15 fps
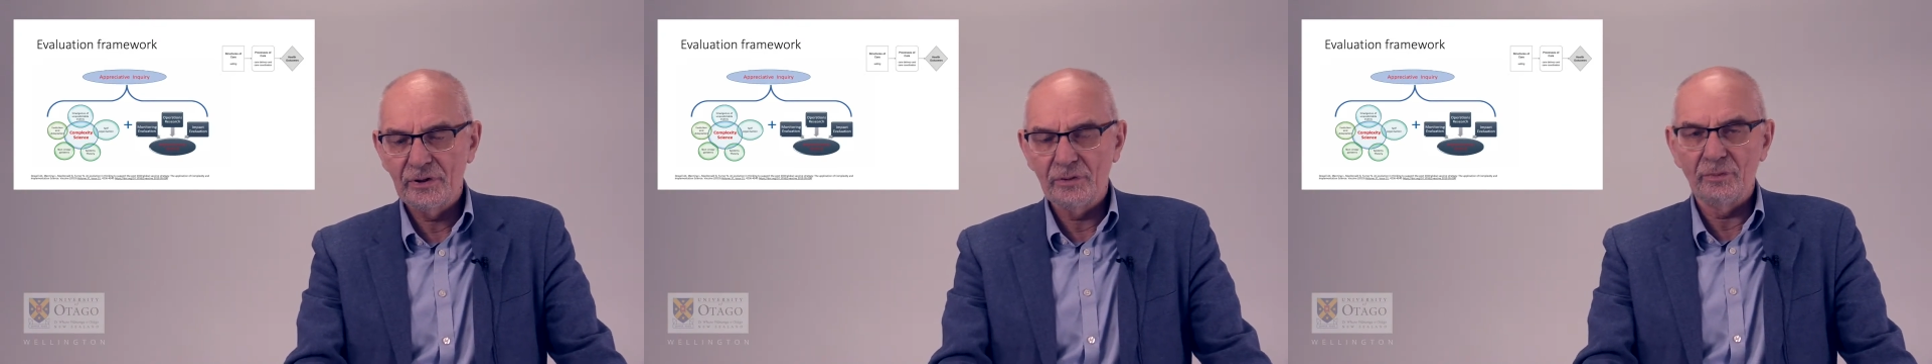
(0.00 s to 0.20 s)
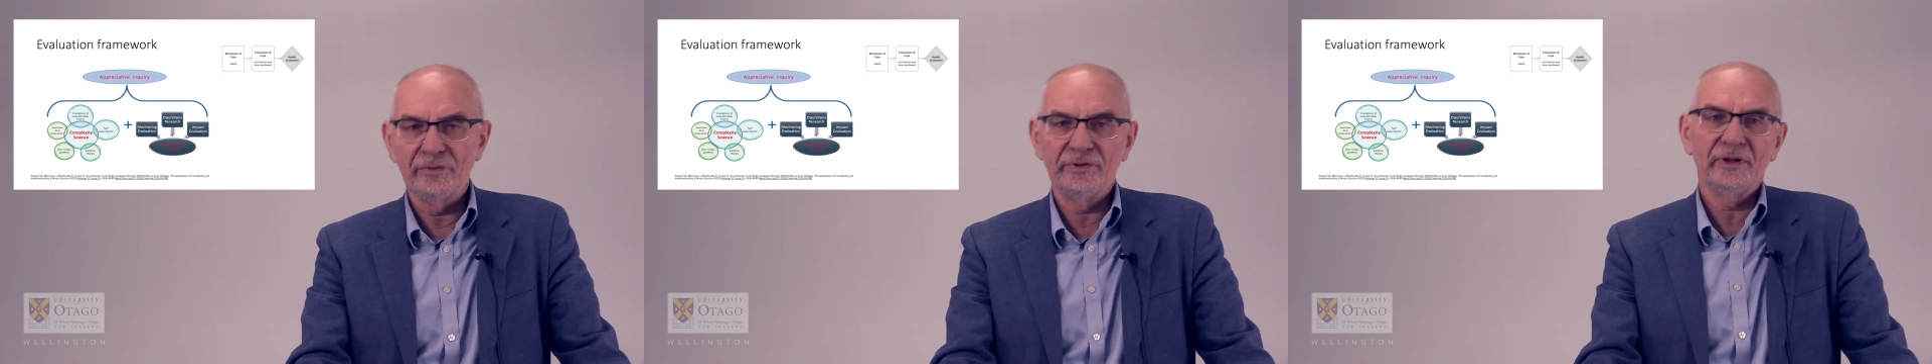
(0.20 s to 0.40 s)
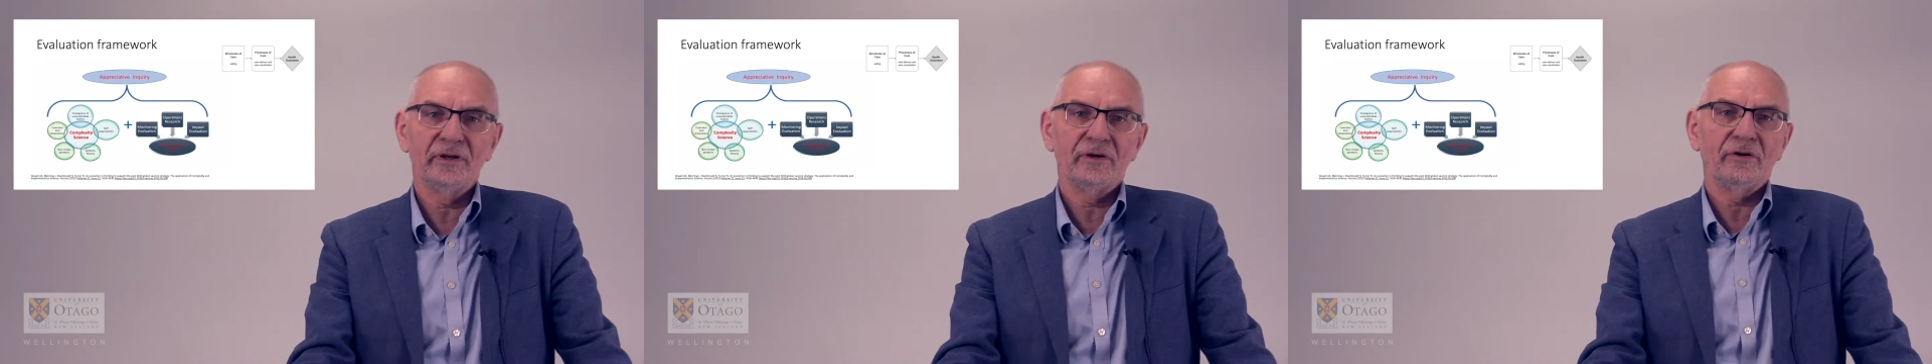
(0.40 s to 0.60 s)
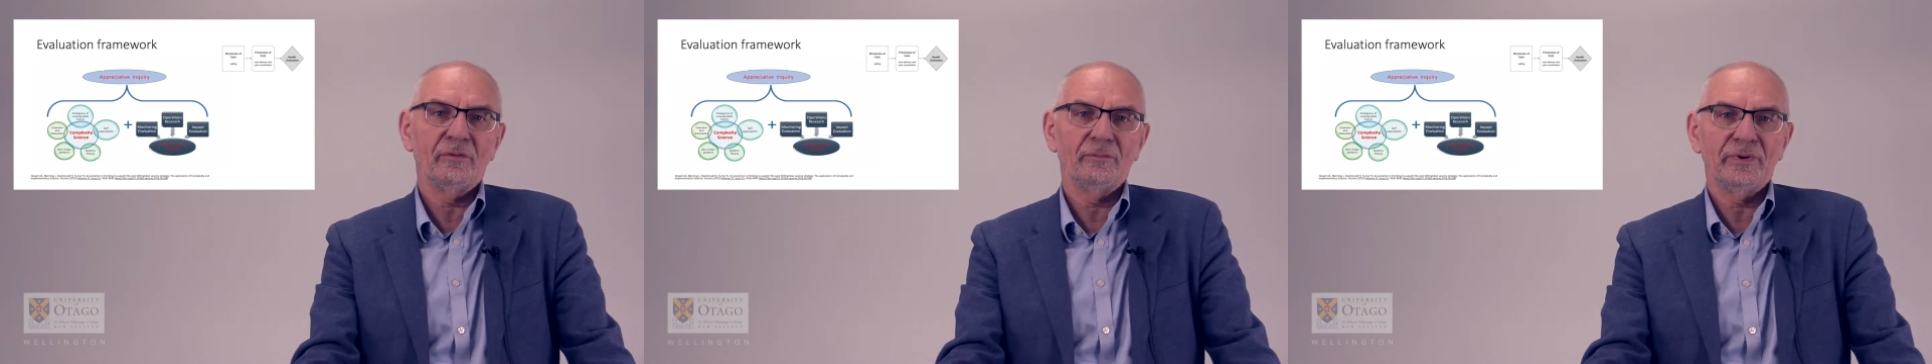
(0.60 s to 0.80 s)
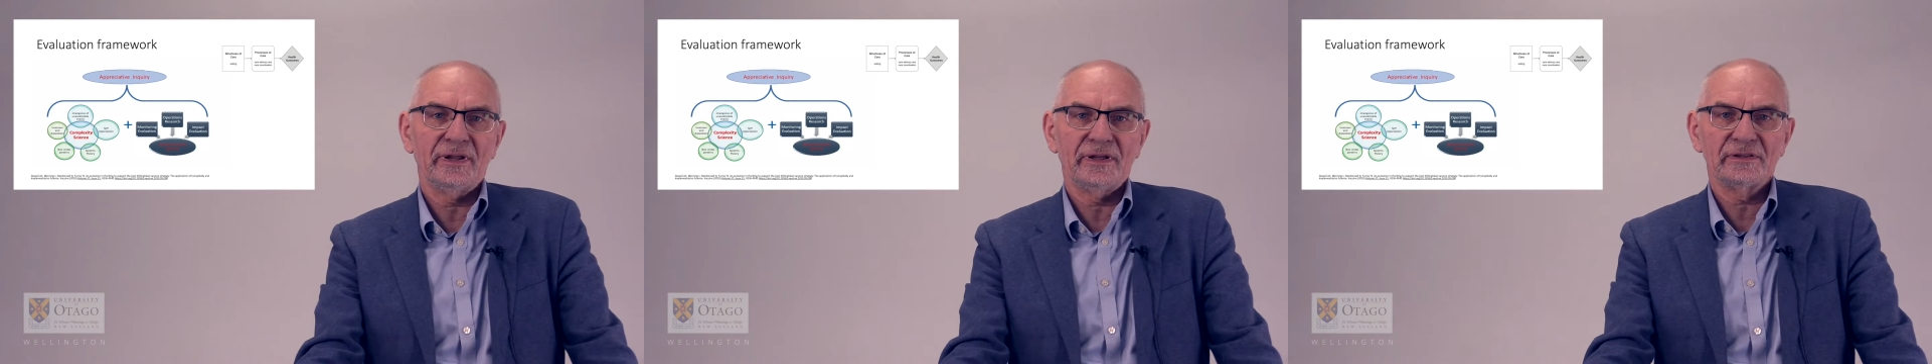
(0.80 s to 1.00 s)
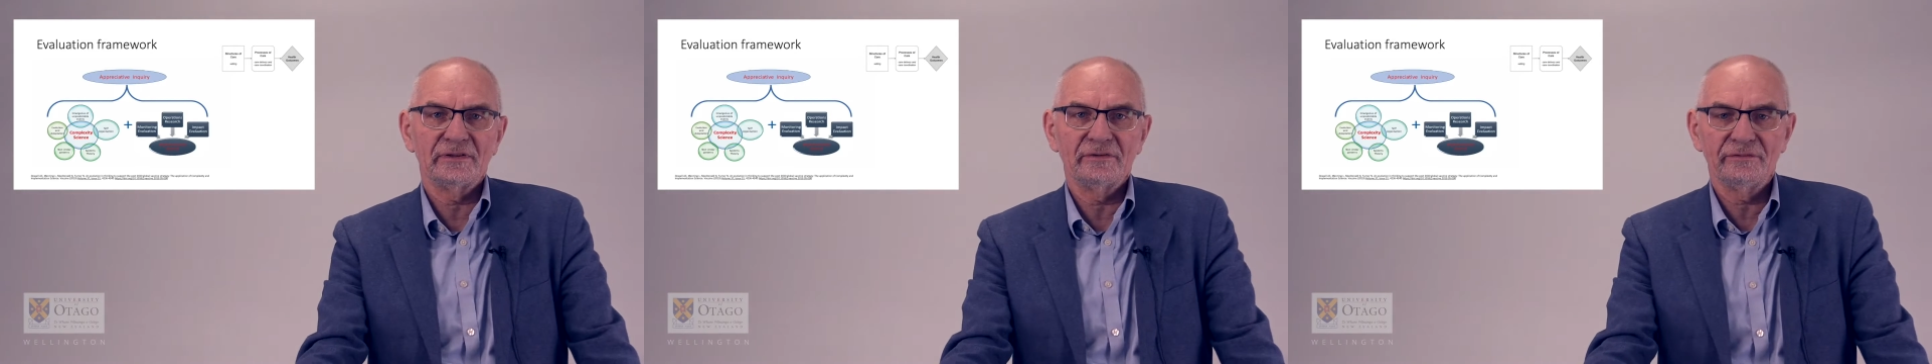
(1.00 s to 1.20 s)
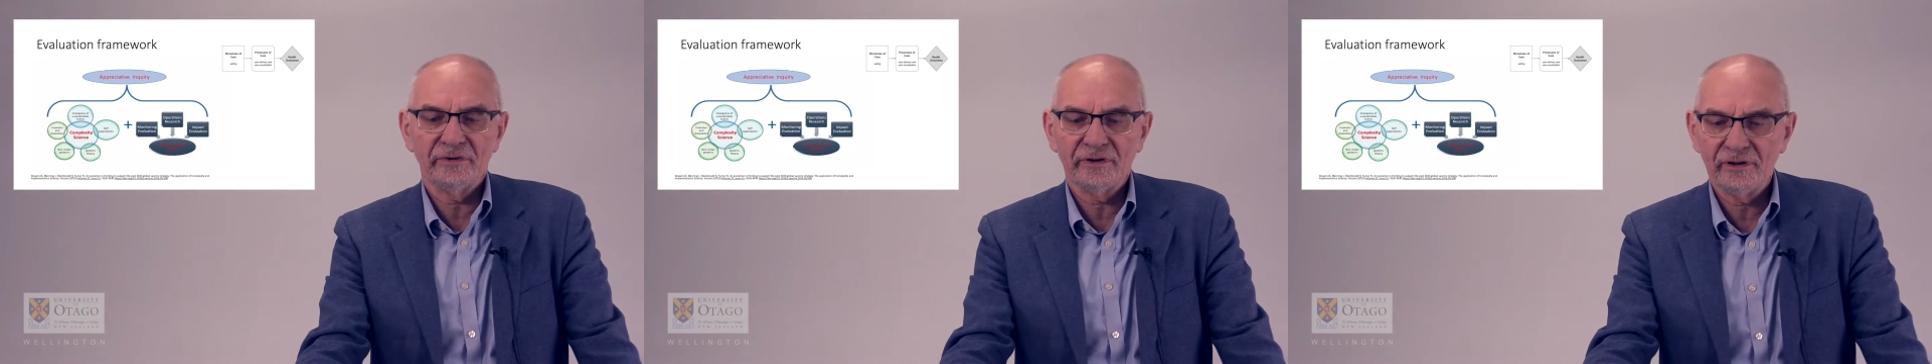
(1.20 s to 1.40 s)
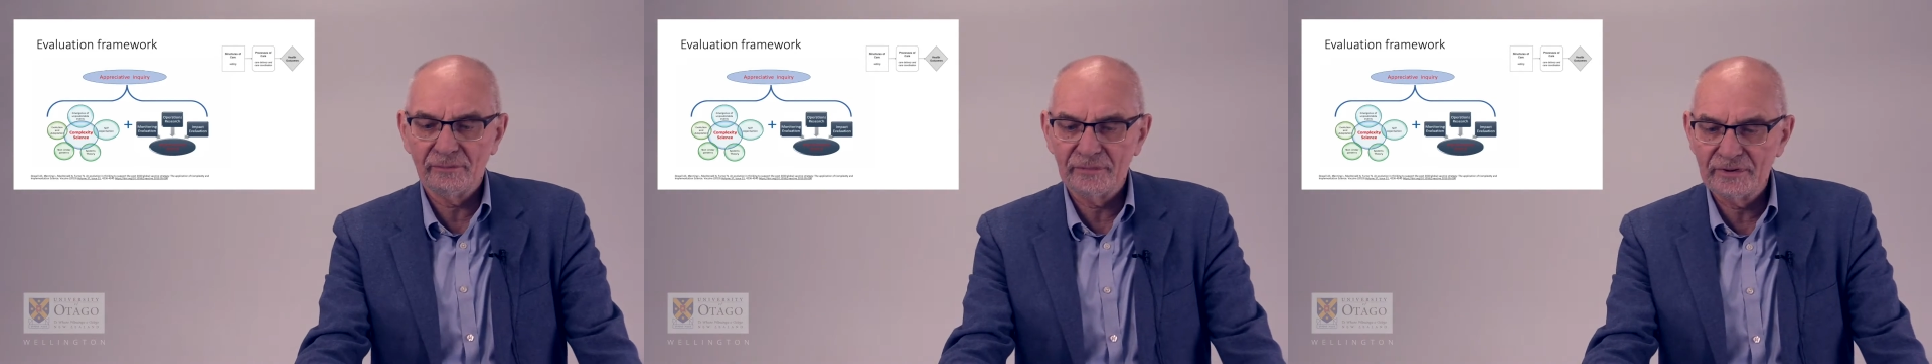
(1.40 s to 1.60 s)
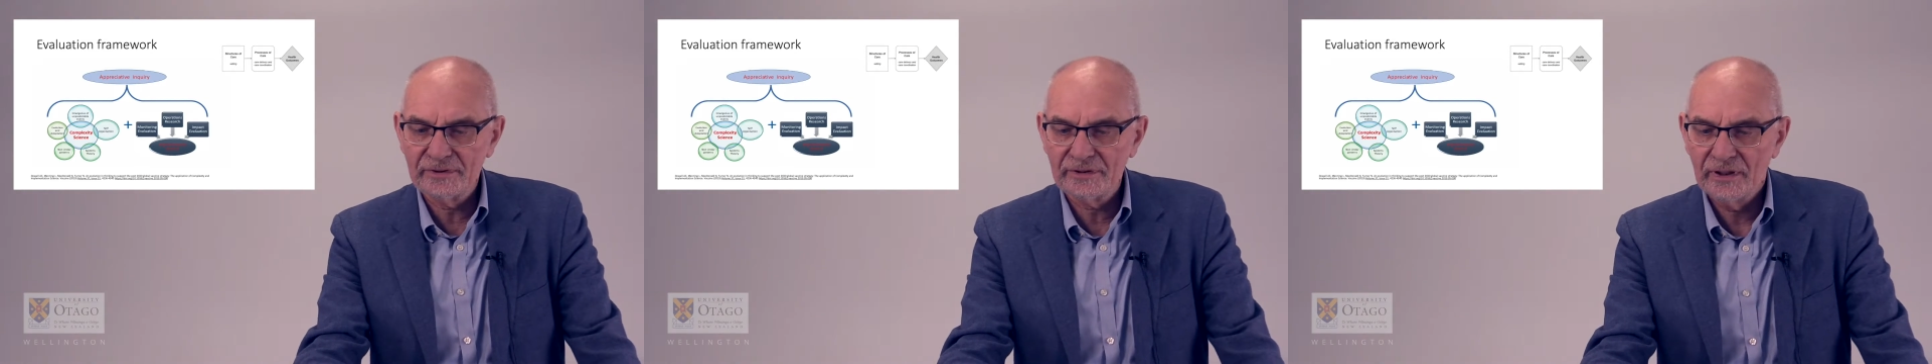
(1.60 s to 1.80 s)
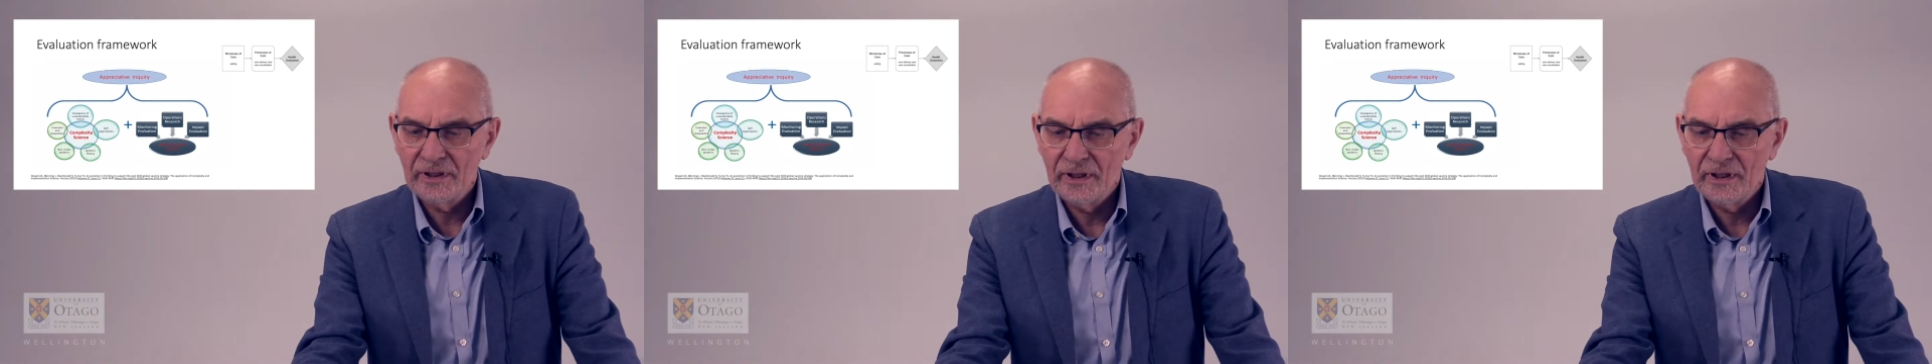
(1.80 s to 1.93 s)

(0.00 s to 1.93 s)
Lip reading: within a complex environment,